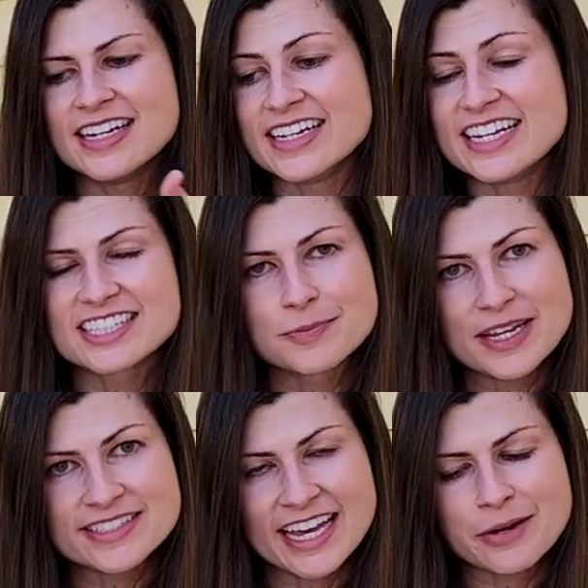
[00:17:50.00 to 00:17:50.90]
it needs to be a
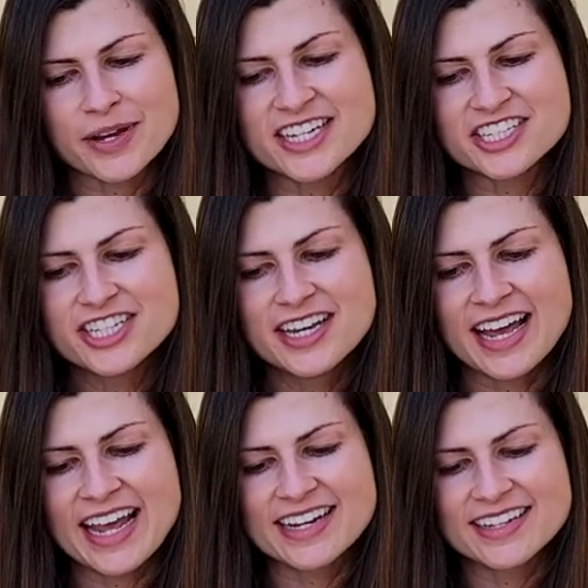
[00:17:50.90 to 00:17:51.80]
sandwich.
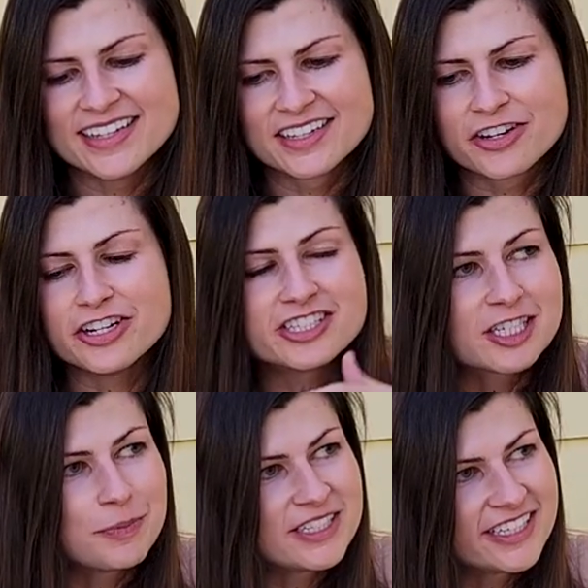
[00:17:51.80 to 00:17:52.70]
It could
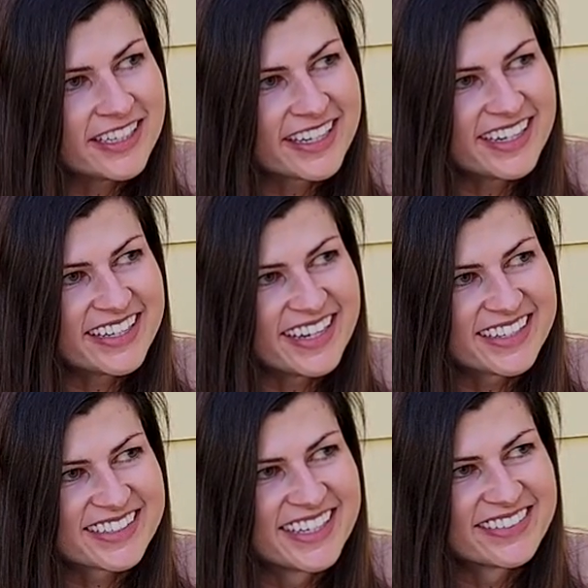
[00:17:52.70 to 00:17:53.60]
just be
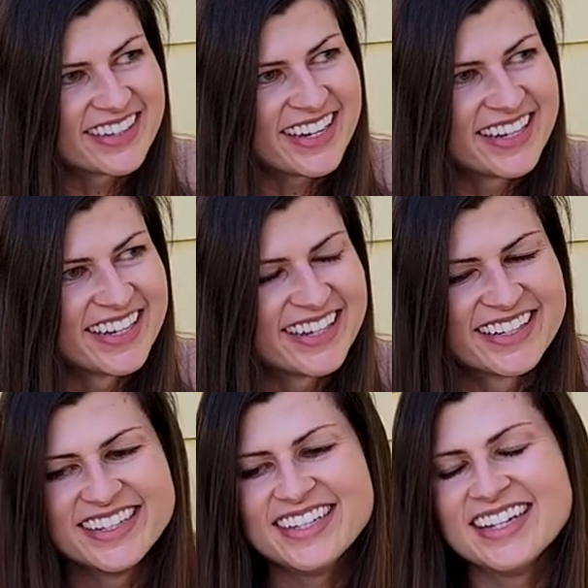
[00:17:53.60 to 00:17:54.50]
chilaquiles, right?
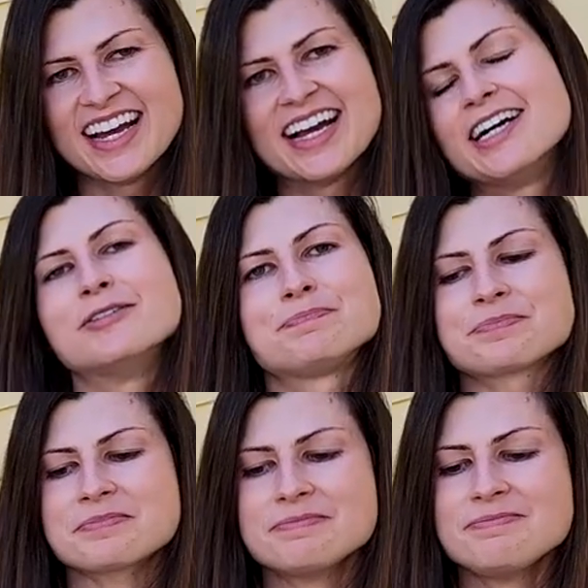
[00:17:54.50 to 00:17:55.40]
uh,
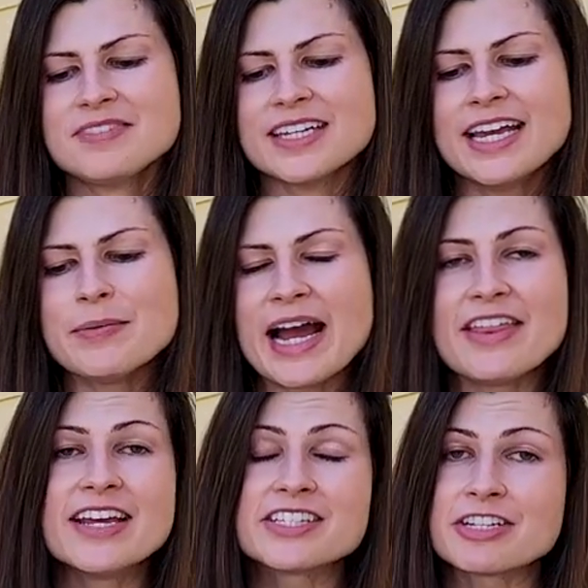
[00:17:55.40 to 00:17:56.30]
anyway, I
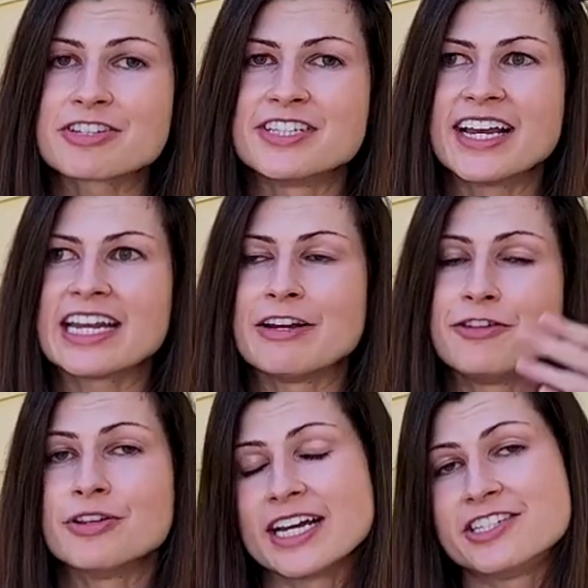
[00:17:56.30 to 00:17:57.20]
think it's interesting, and if
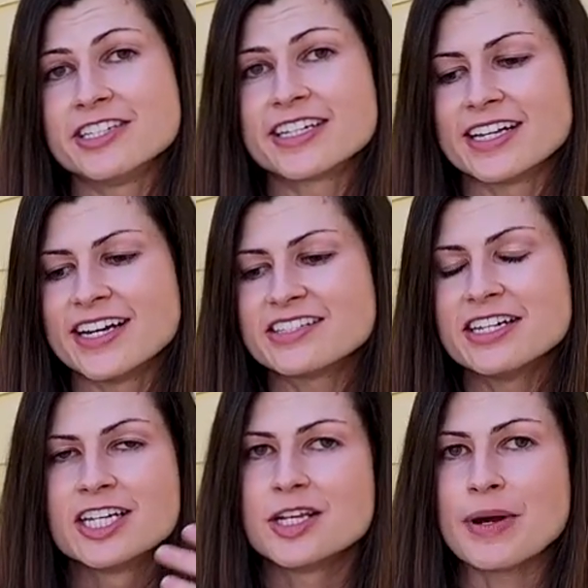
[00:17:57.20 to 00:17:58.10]
you like chilaquiles,
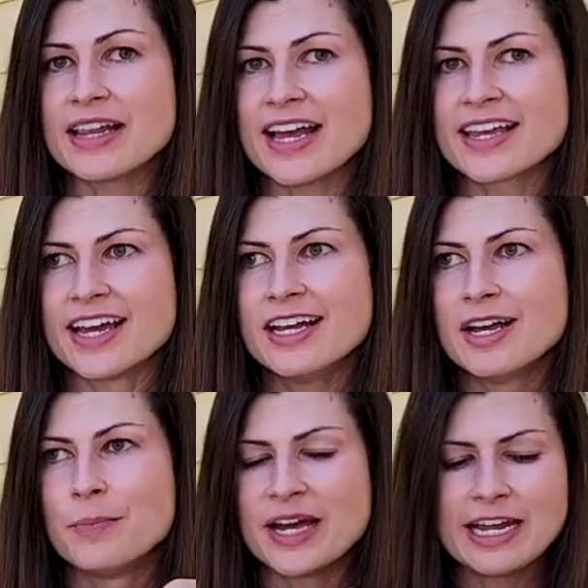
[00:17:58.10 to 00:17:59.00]
you might like it.
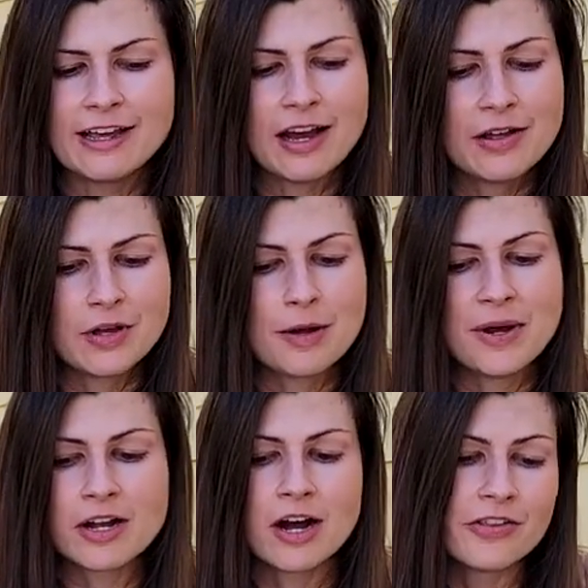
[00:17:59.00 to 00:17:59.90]
But uh, among all